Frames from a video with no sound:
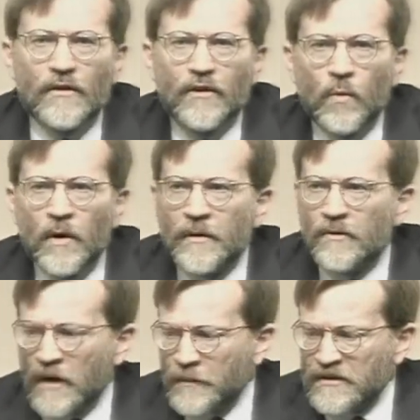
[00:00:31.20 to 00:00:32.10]
The
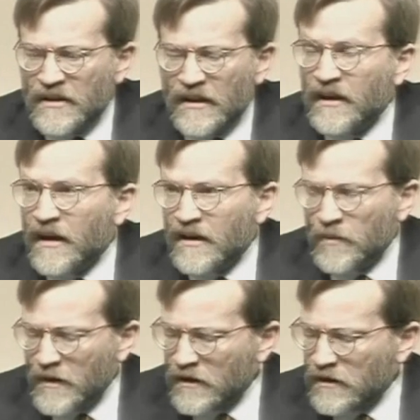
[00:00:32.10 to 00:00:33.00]
woman representing
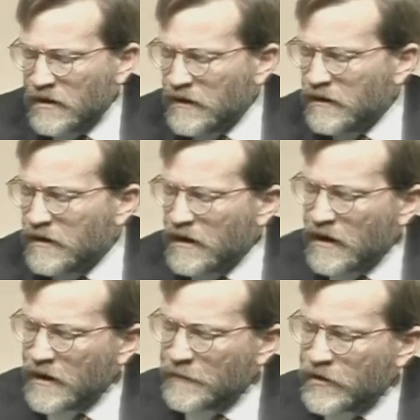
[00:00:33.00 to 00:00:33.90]
ecumenical
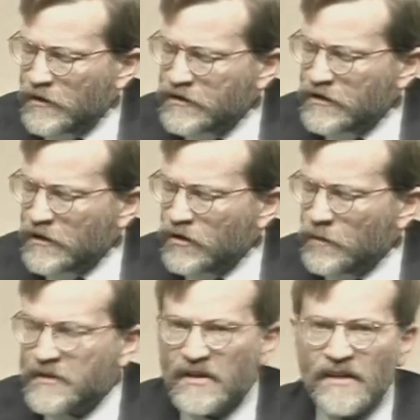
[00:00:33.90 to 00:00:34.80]
Christian
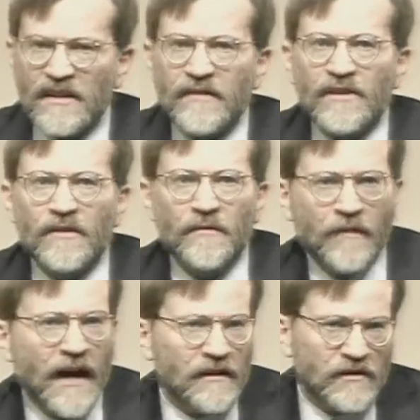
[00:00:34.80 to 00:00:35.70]
groups says I've done
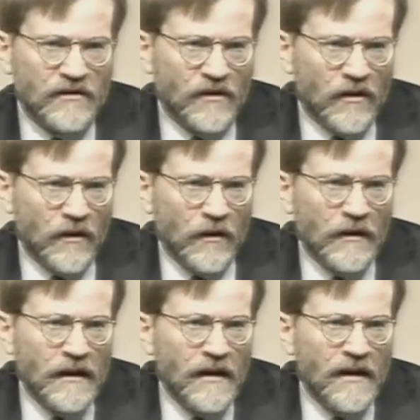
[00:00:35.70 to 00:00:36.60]
violence to her,
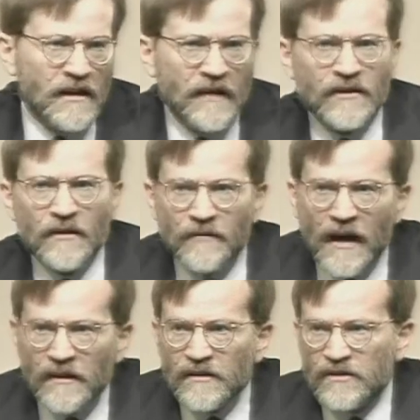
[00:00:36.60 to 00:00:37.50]
and I've done
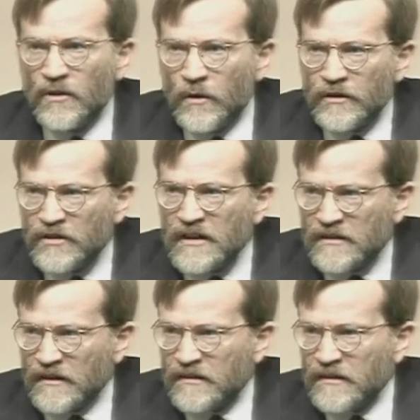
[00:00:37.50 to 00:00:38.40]
violence to her
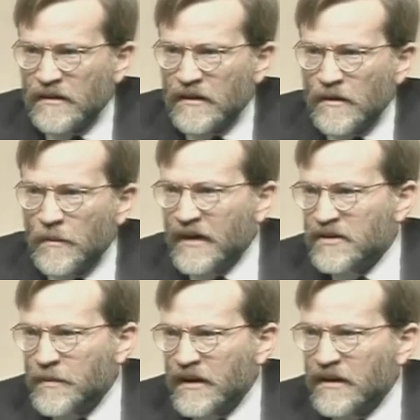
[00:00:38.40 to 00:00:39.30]
Jesus by
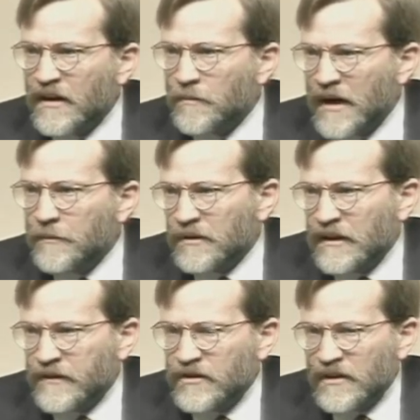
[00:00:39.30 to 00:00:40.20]
speaking in my
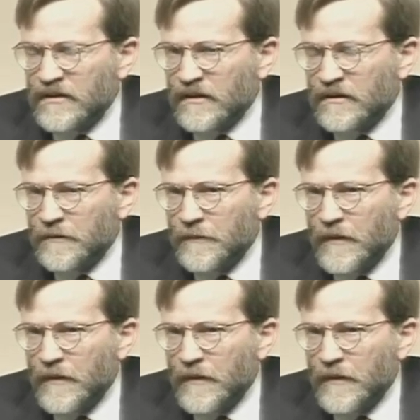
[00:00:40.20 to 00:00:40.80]
belief of Jesus.